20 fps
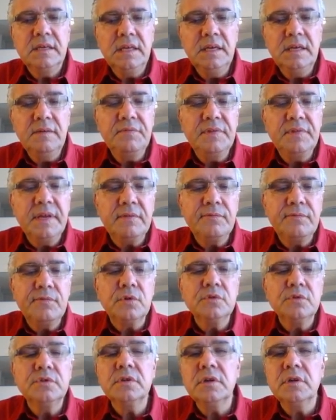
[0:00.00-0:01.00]
If
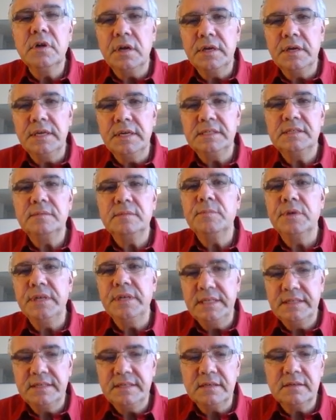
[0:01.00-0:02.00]
therefore the goddess
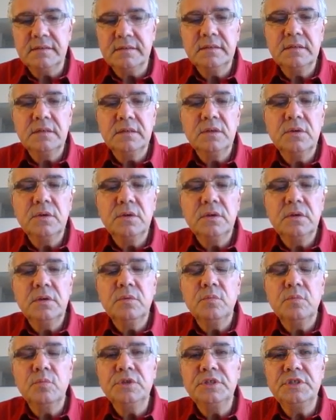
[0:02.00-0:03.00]
Moneta,
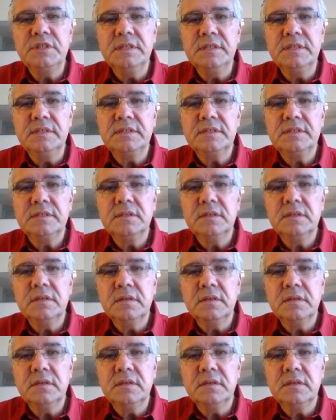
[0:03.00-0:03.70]
which is